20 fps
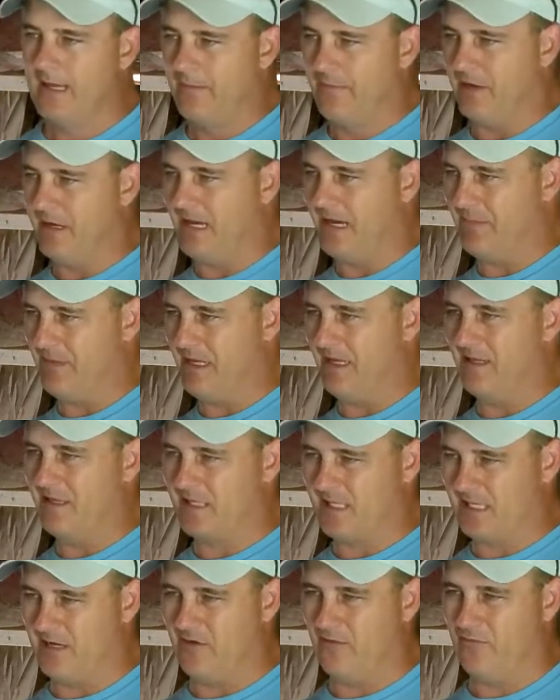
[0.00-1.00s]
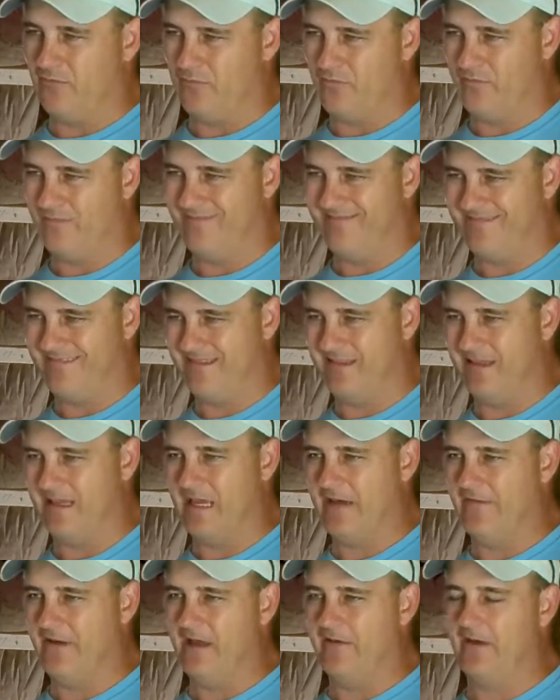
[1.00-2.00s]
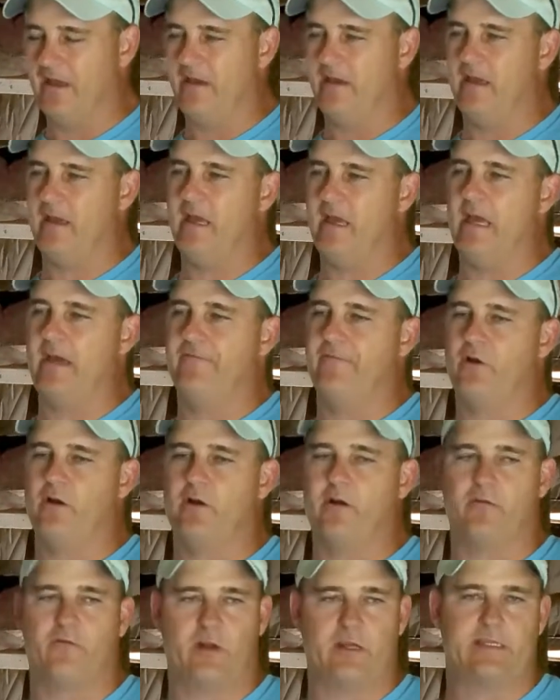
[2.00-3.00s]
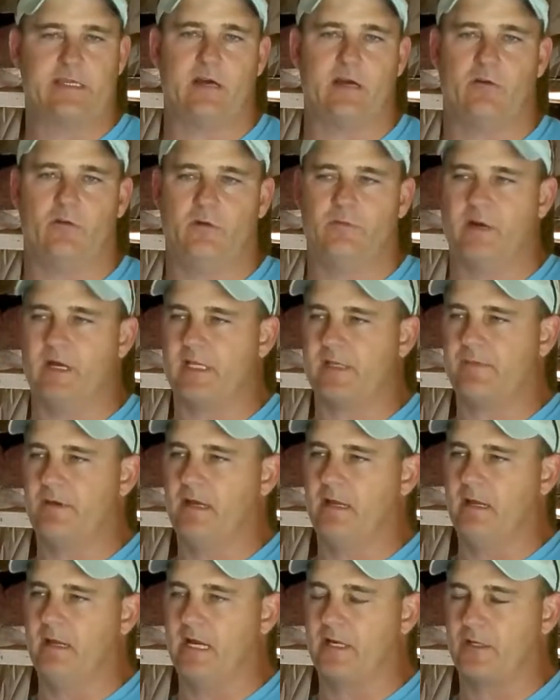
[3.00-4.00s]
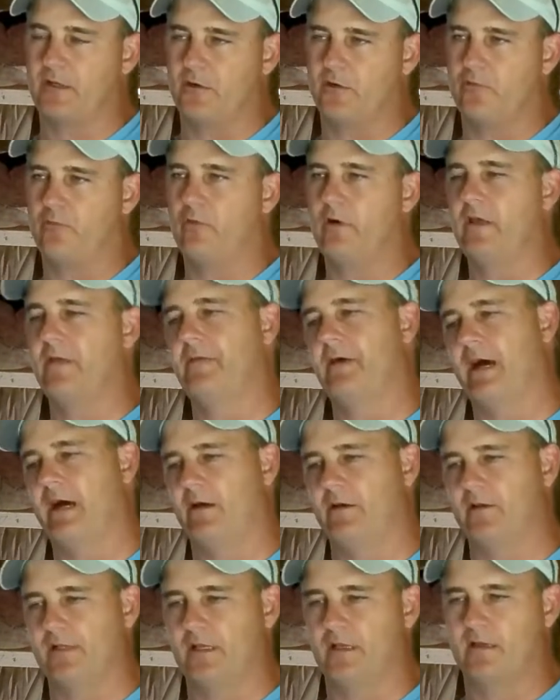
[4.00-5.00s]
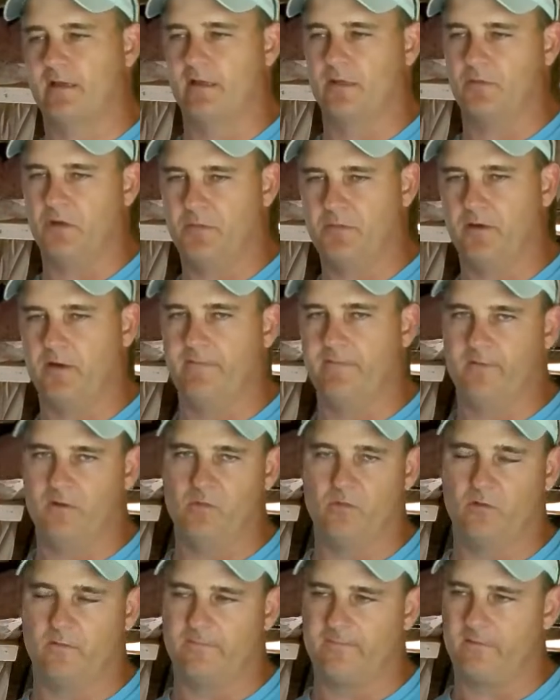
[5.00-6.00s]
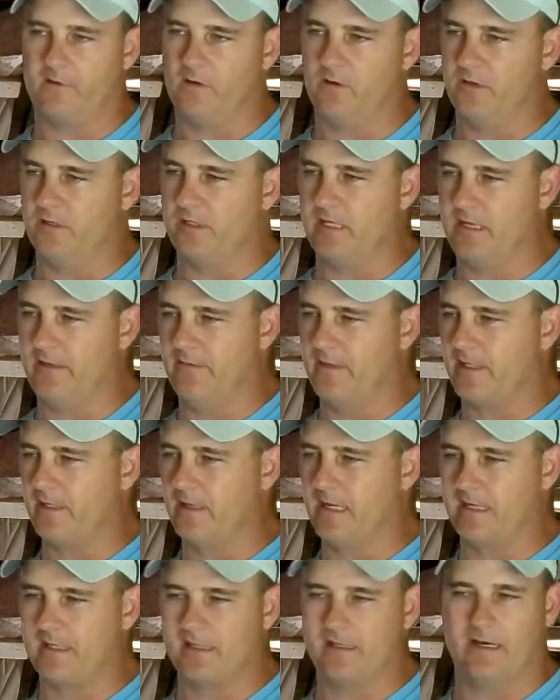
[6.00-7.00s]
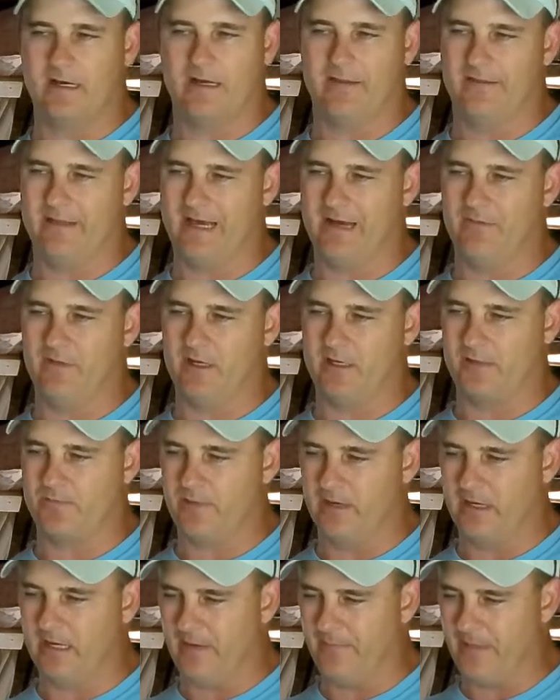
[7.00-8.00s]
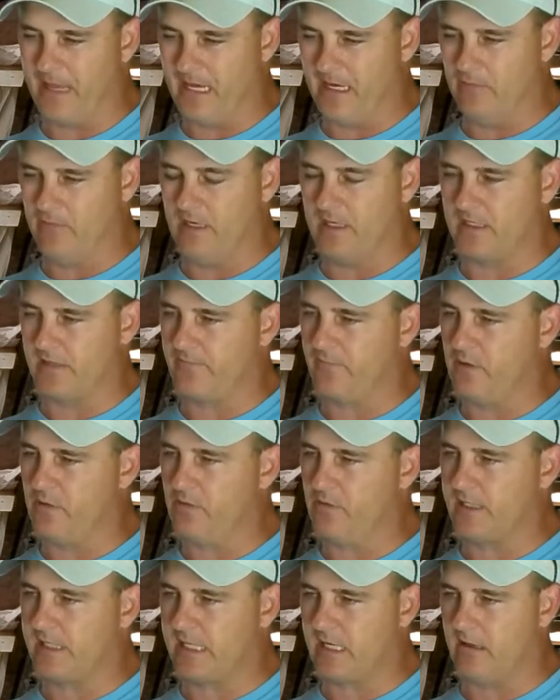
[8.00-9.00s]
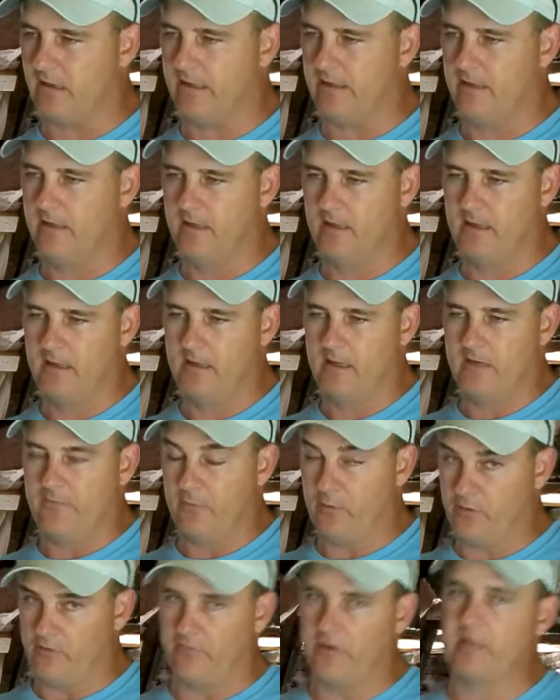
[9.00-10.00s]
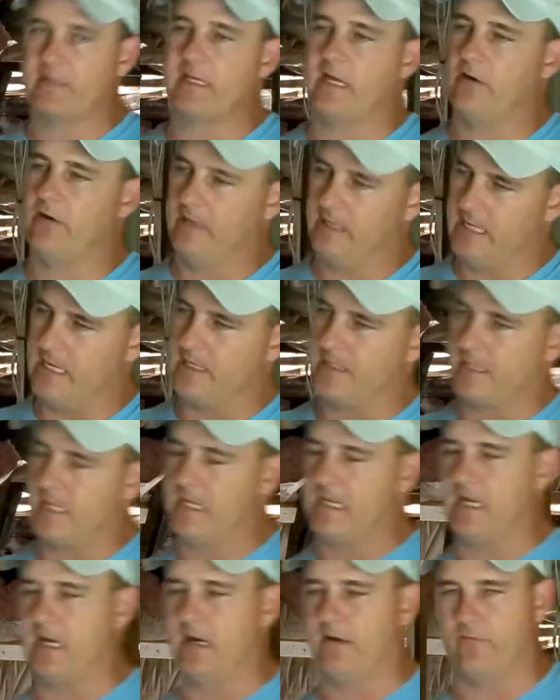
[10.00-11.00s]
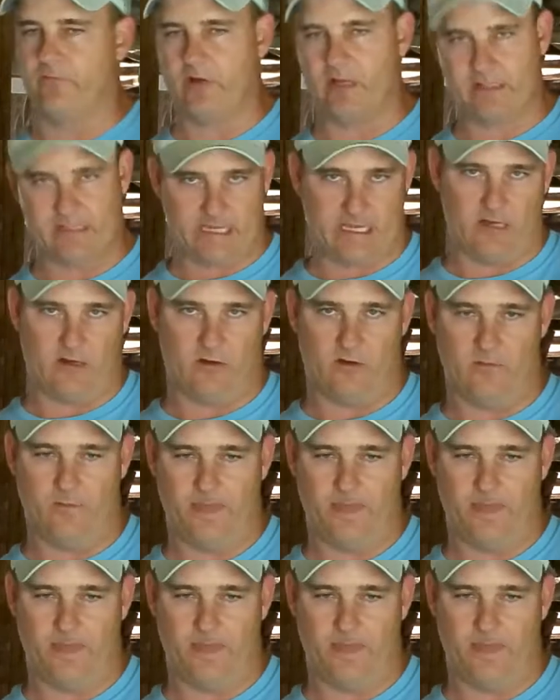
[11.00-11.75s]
But I mean, so if we were to retail it, we might spend an extra $20,000 because we'd put a few more frills in. So that's not that much. But anyways, if we would sell it, if we would have retailed it as a retail,